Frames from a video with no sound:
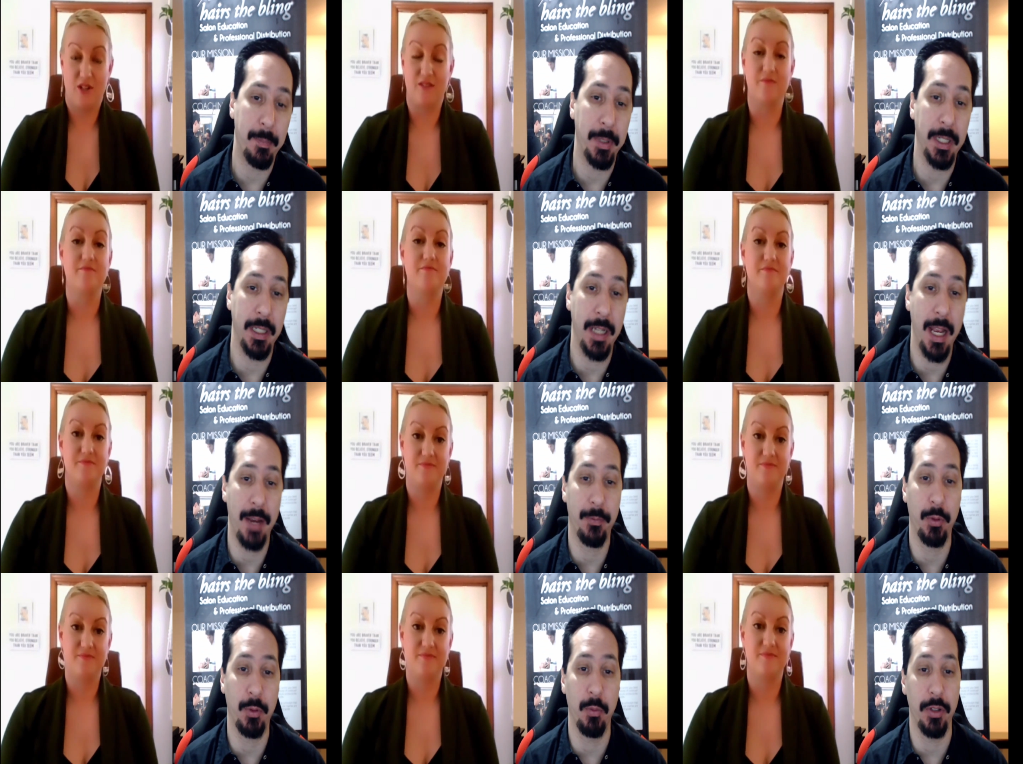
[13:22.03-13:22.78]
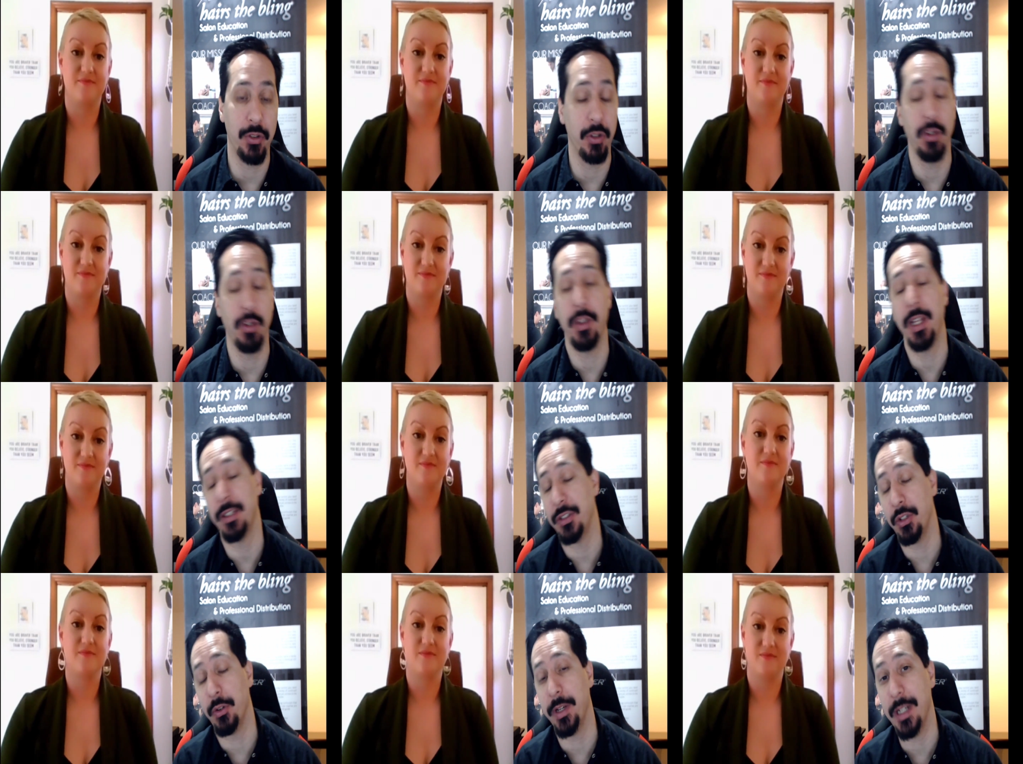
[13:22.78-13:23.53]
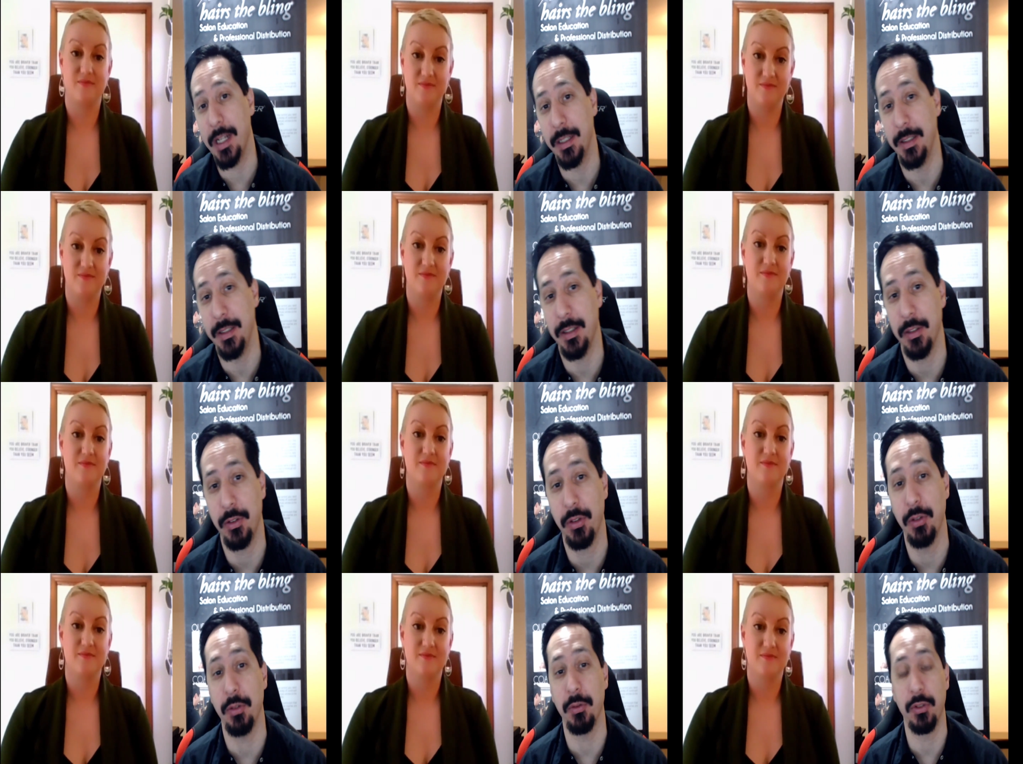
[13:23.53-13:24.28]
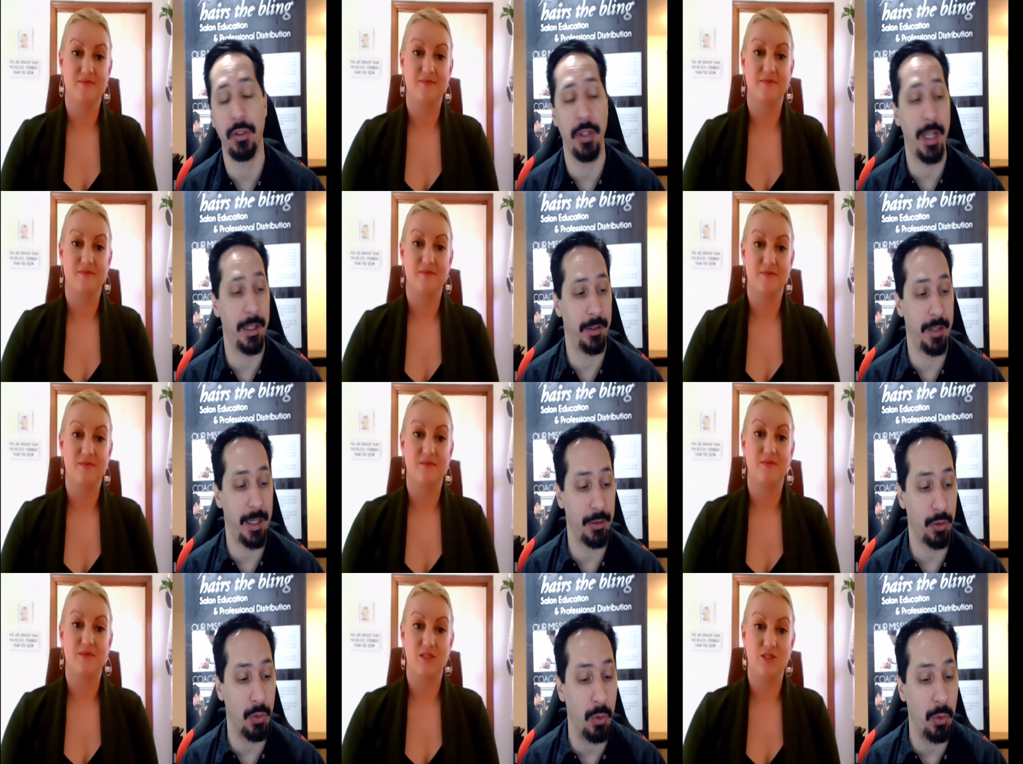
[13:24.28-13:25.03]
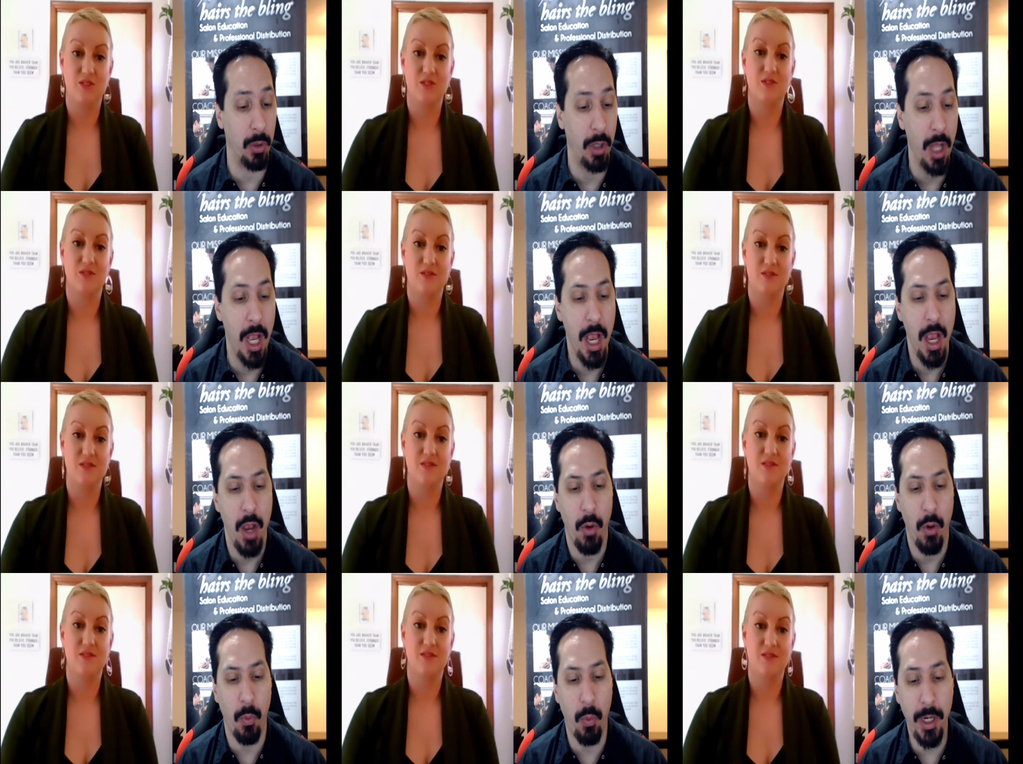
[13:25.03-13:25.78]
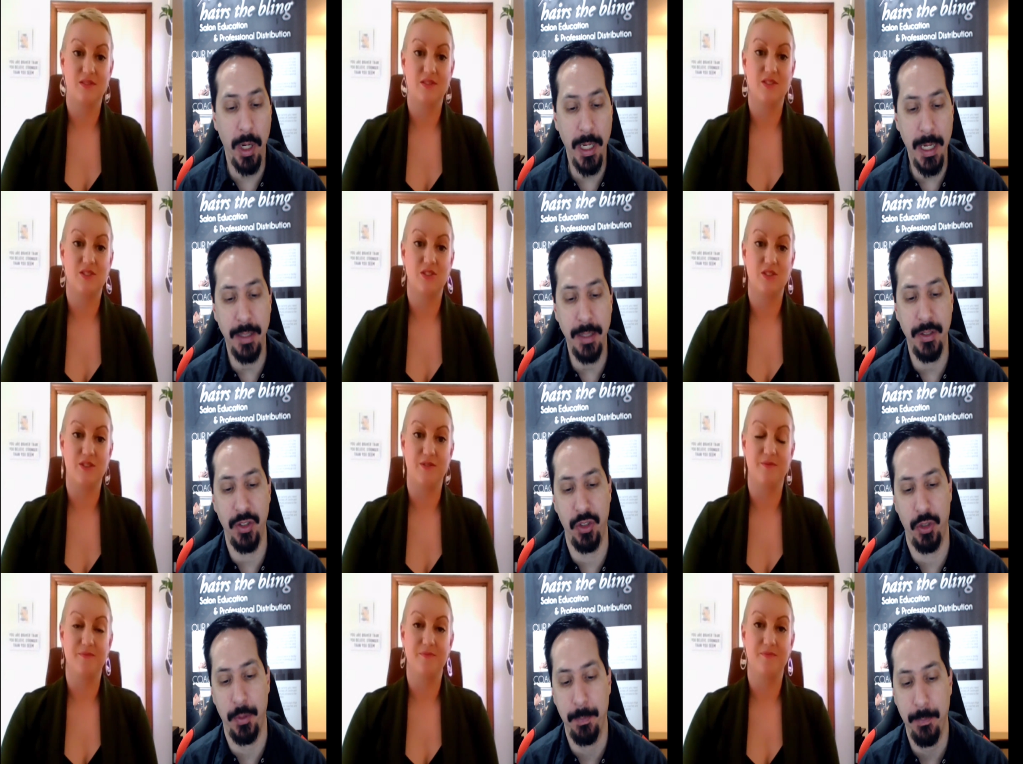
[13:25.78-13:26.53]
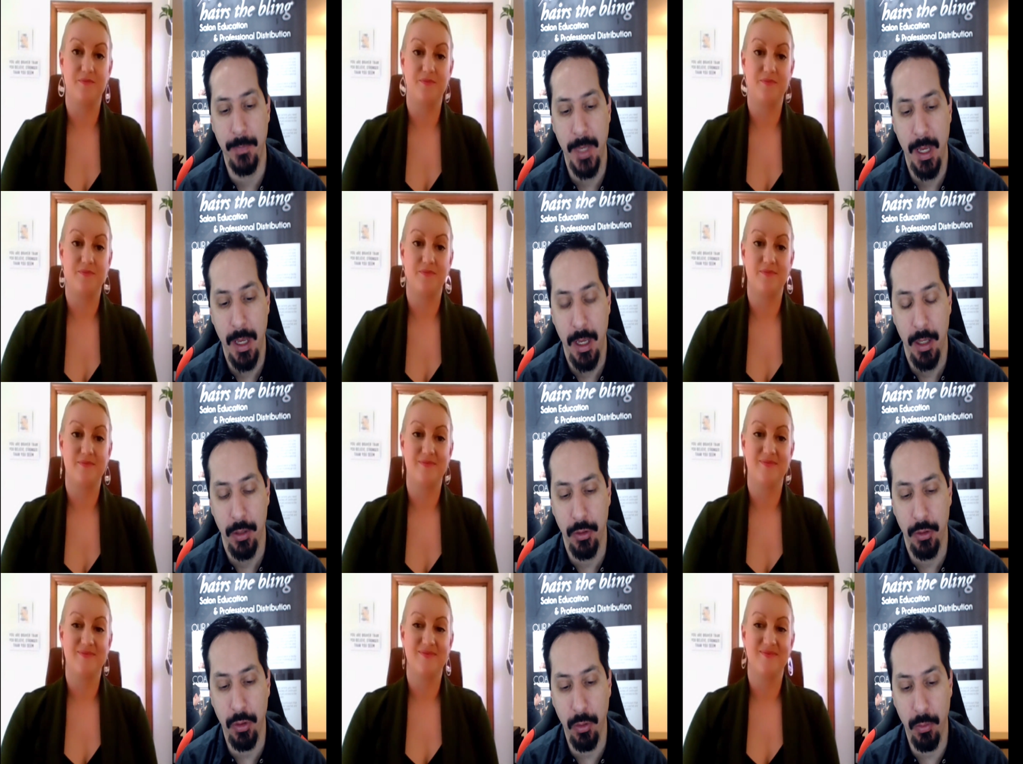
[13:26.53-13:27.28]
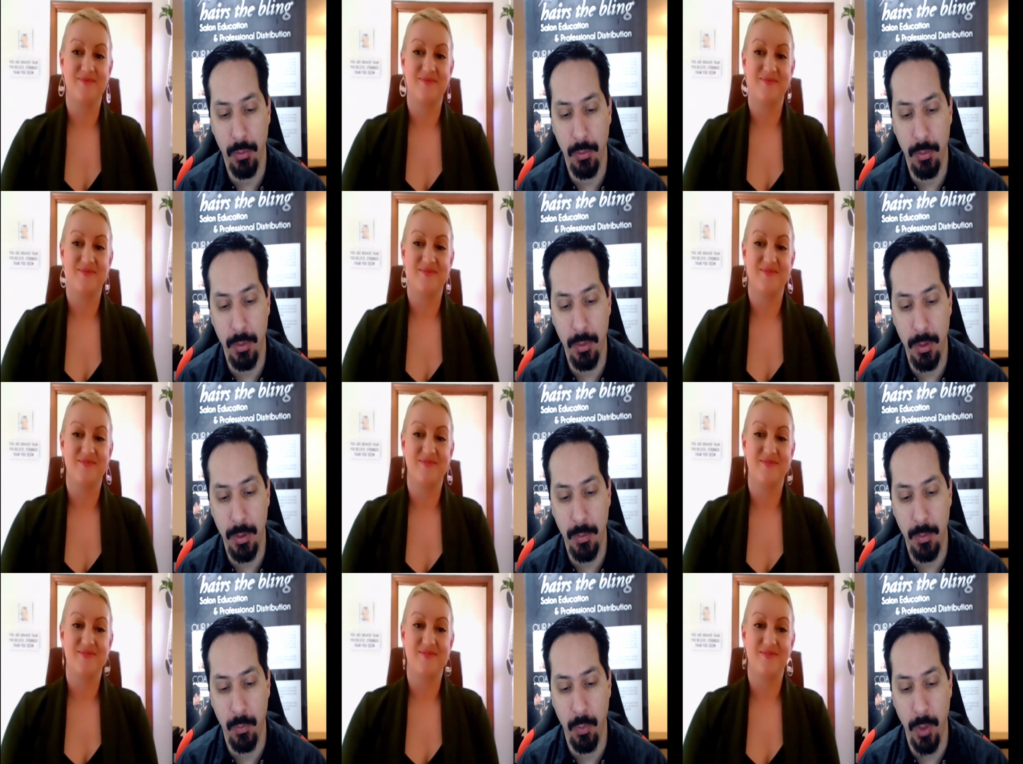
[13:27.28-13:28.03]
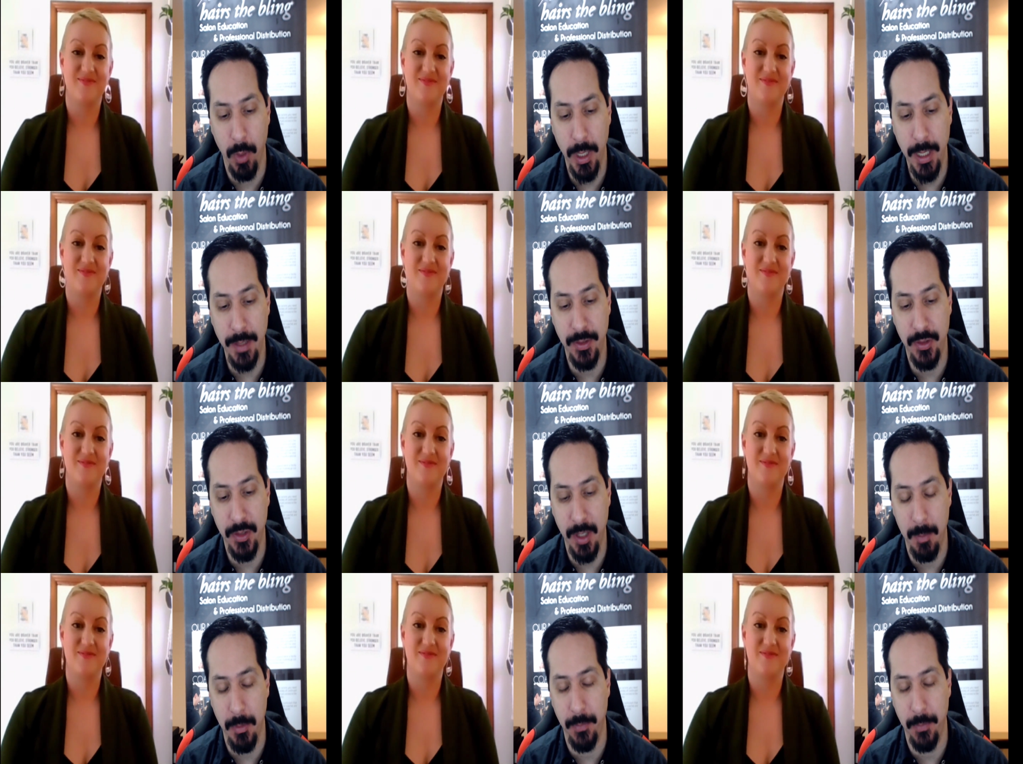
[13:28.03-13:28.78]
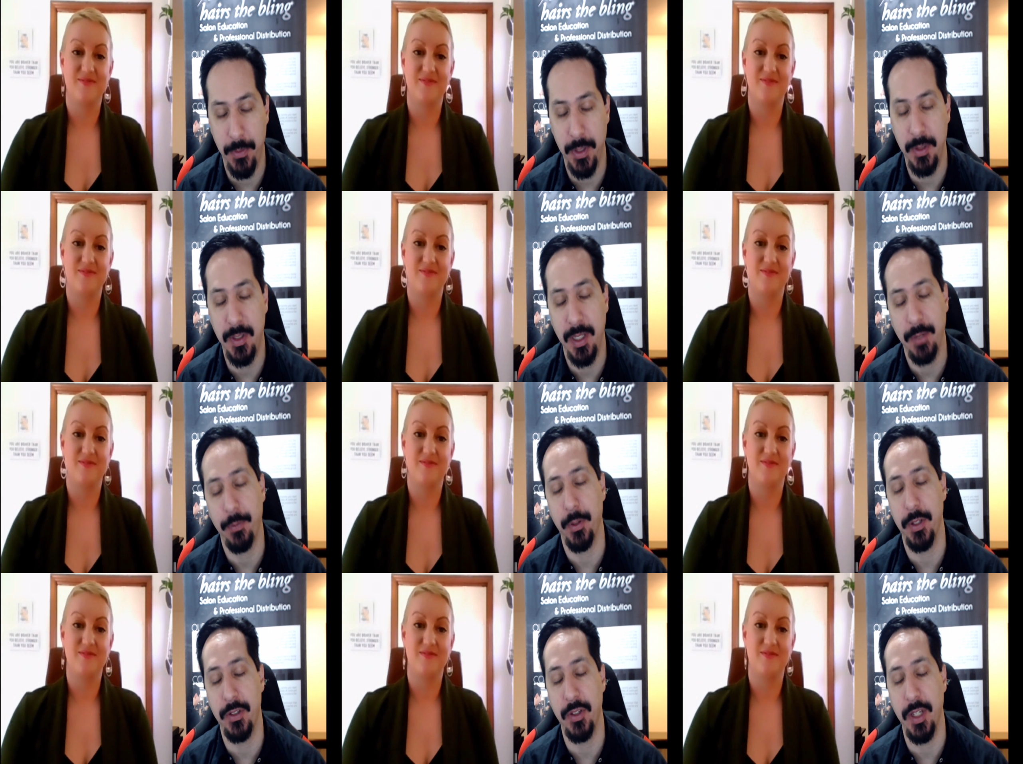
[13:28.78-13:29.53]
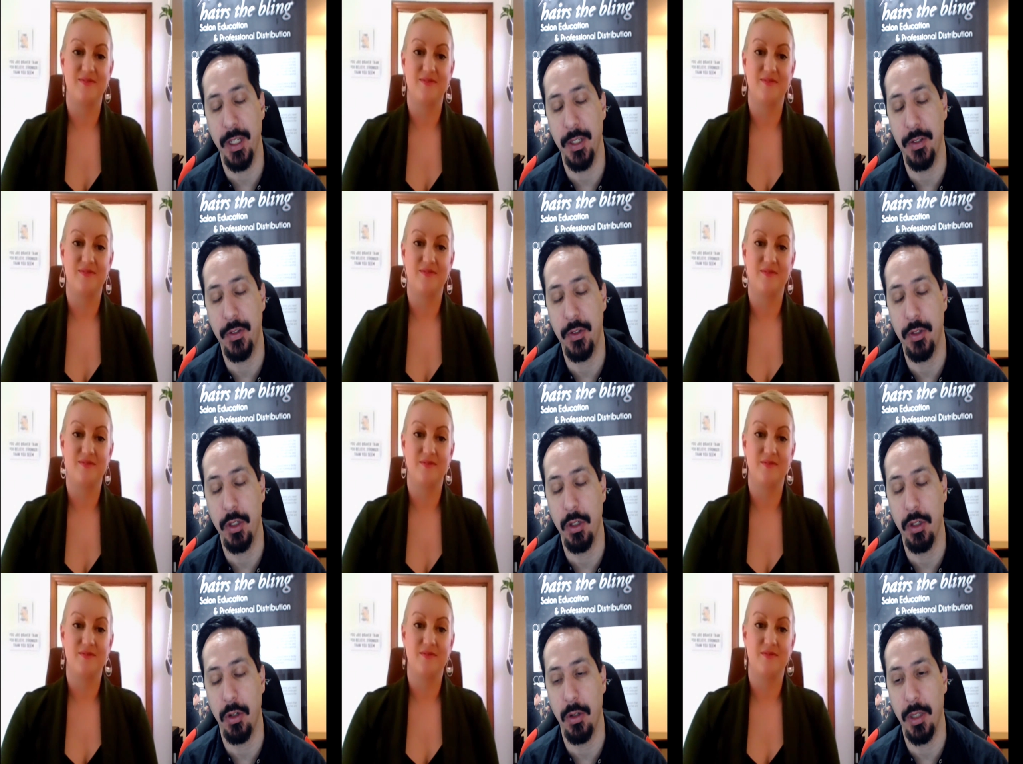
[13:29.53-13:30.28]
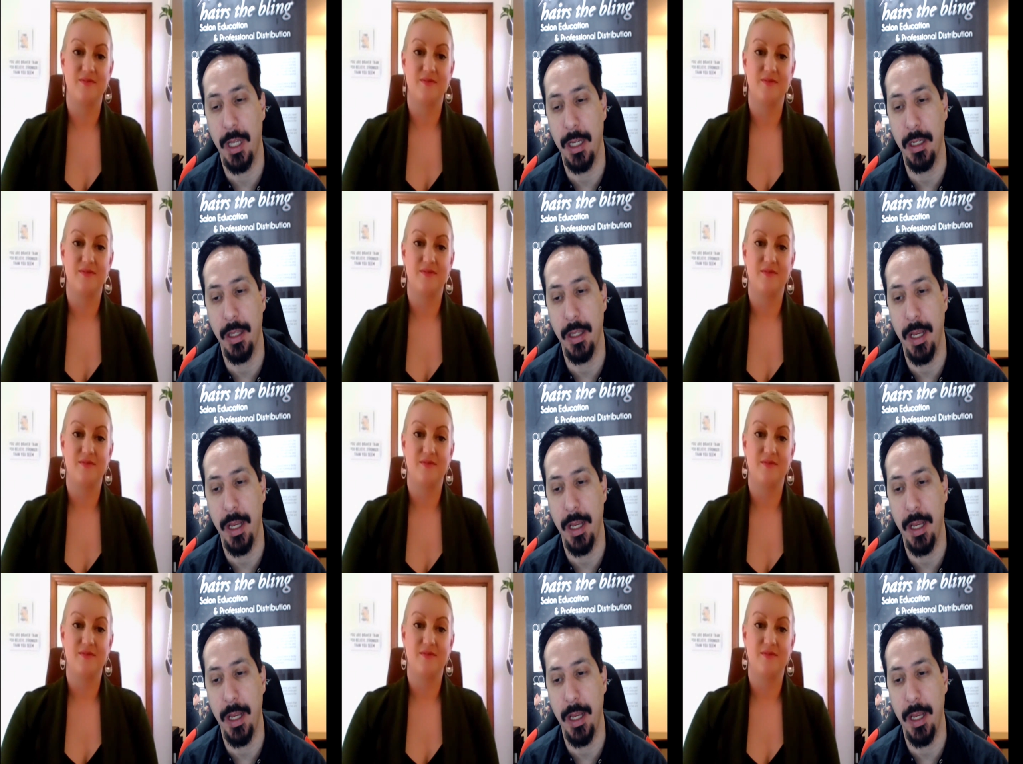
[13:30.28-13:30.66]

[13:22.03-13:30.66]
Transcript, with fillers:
Speaker 1: hopping in afterwards you know that's a great idea too so that that's cool what is so what is some of the differences you know a lot of the